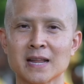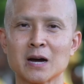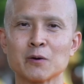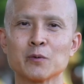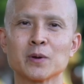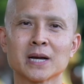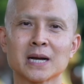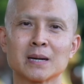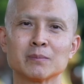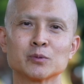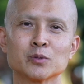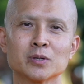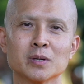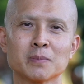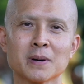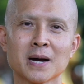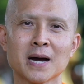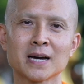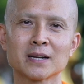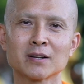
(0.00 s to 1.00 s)
now we come to the
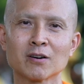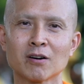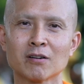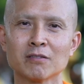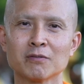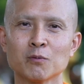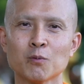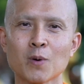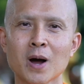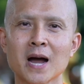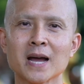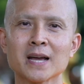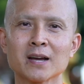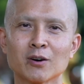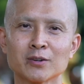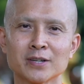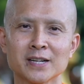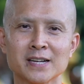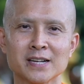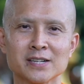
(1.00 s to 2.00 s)
part of why
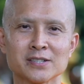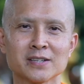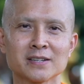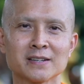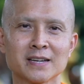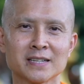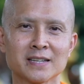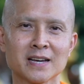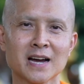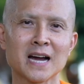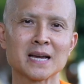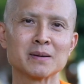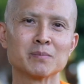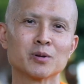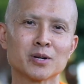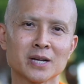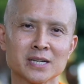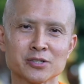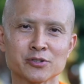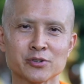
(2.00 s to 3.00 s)
ordination at the
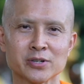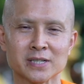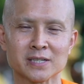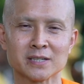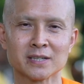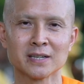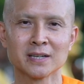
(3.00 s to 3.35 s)
iMonastery.